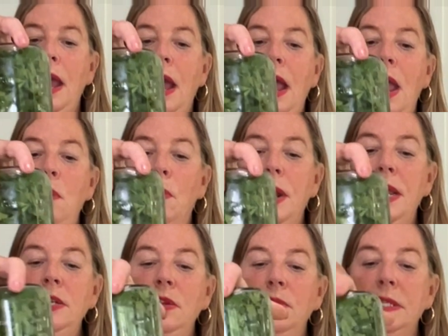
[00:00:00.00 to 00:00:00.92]
And what I
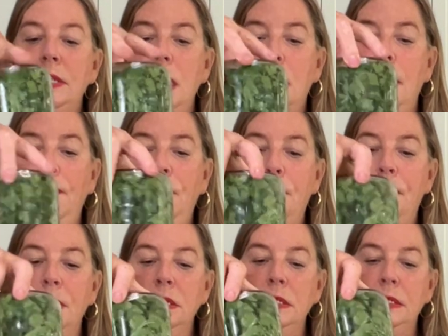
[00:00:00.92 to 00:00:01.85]
do is I cut the
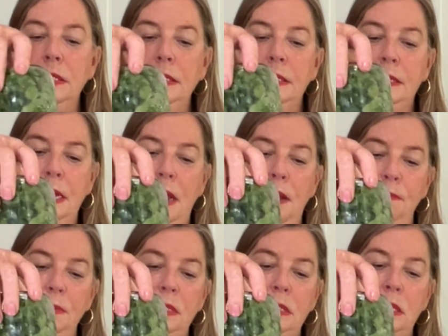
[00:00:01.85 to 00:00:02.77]
parsley
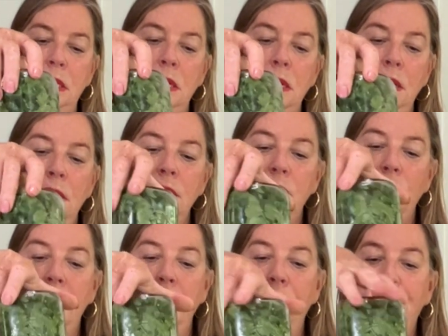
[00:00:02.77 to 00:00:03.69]
stems, so I
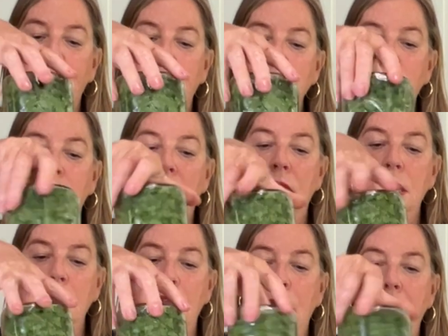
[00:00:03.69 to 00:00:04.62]
get a fresh cut,
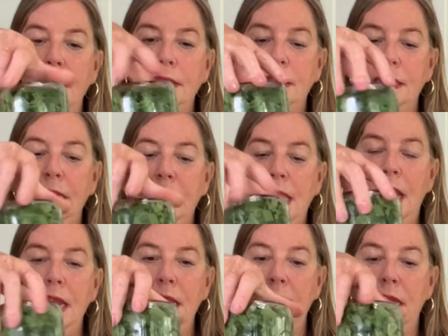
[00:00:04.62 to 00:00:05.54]
and I stick
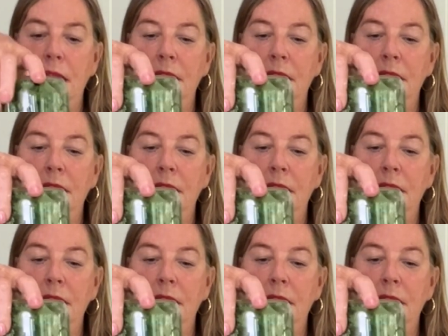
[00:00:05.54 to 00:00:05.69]
that in